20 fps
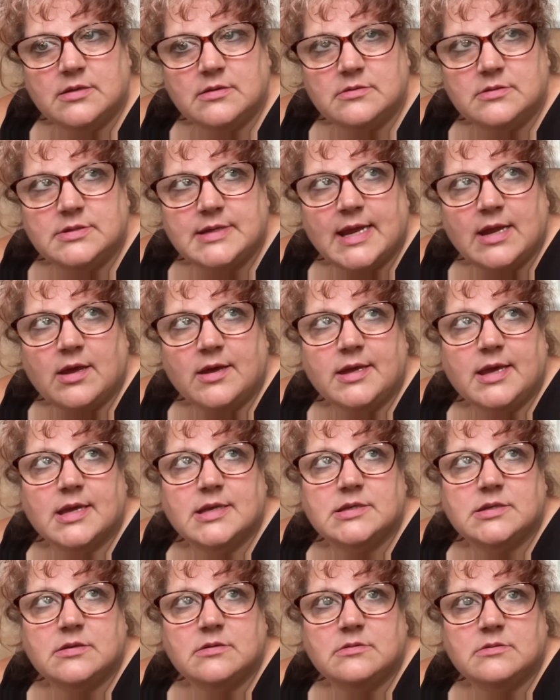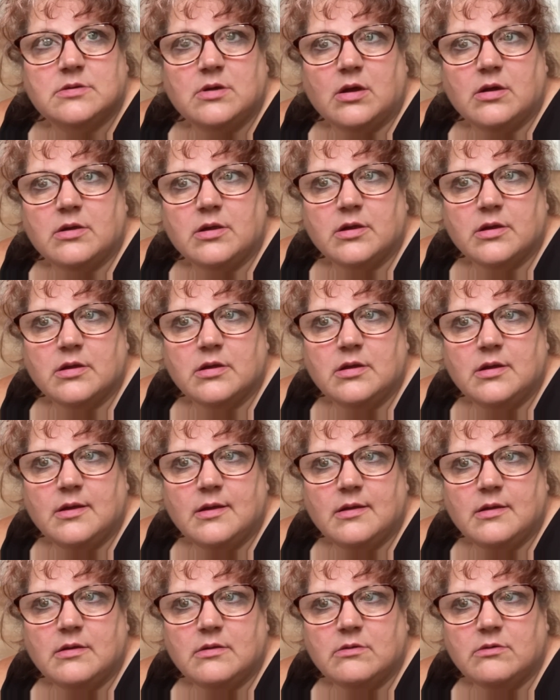daylight gets darker
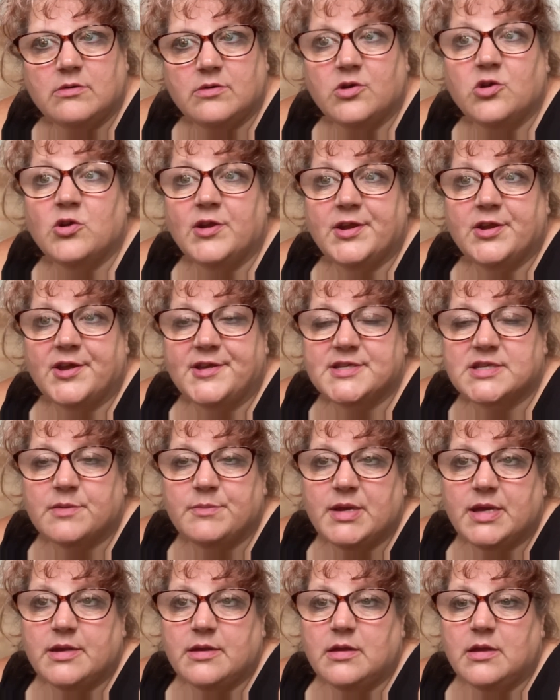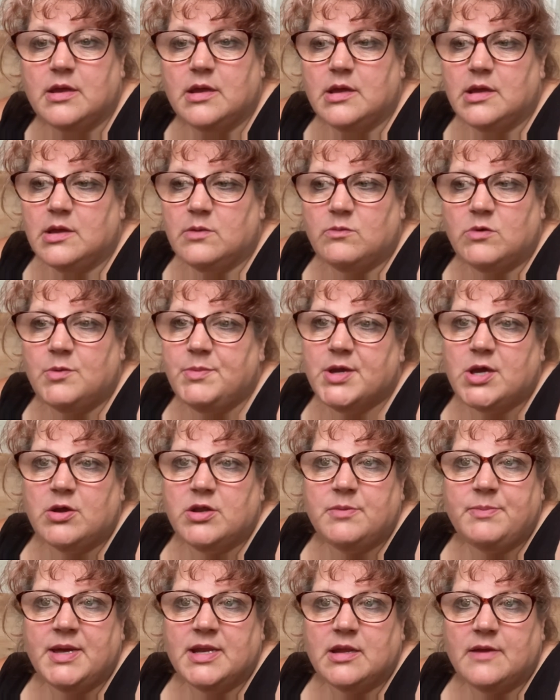or early nights come in, we'll be going
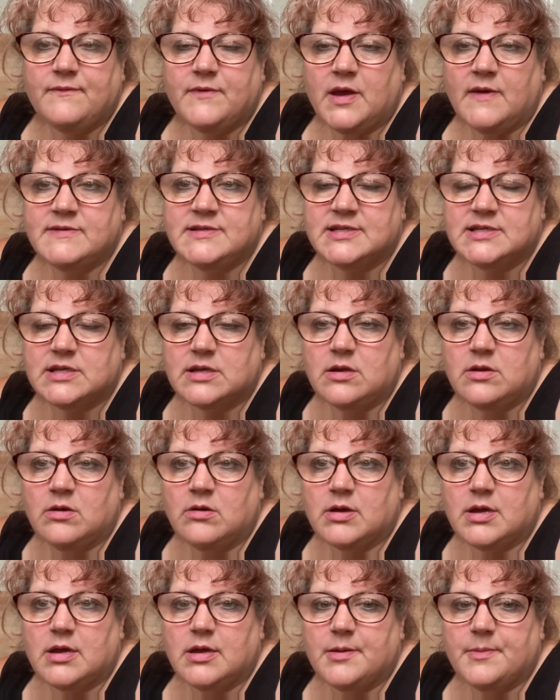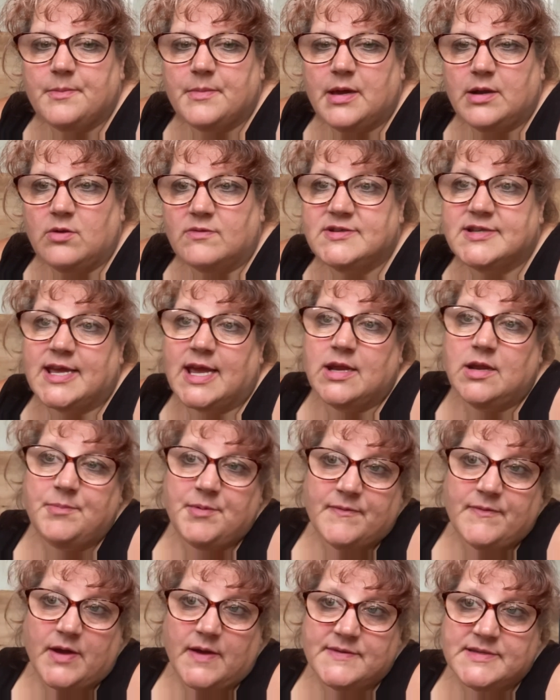to bed like 5-6 o'clock, and obviously getting up
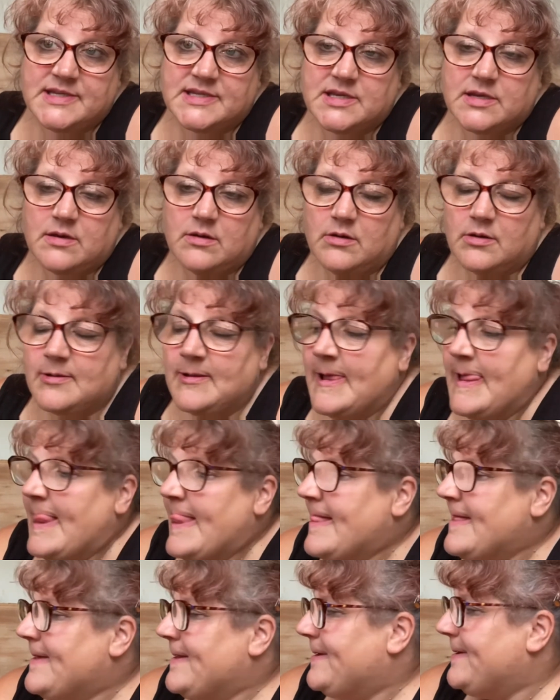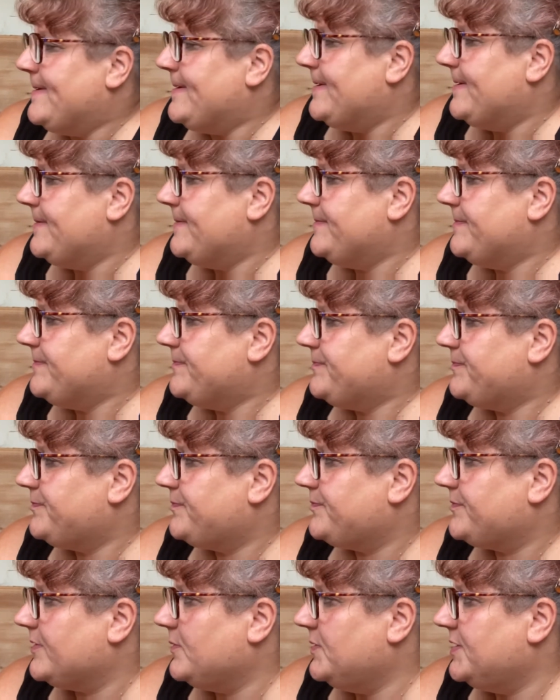at 5-6 o'clock,
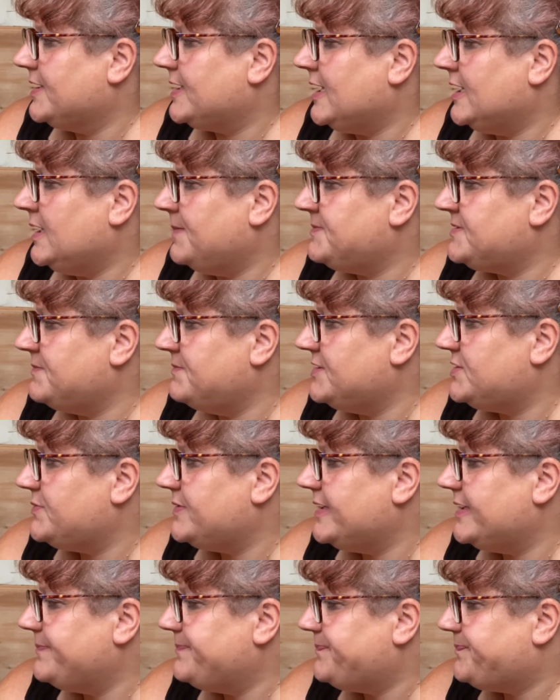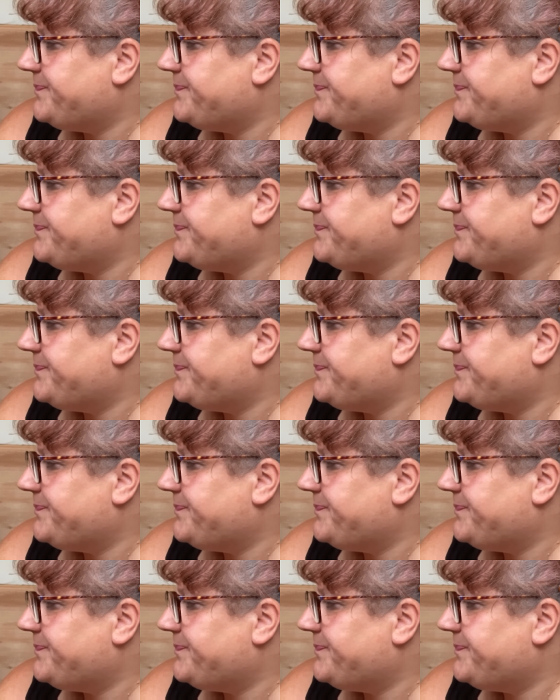with the cat naps in between.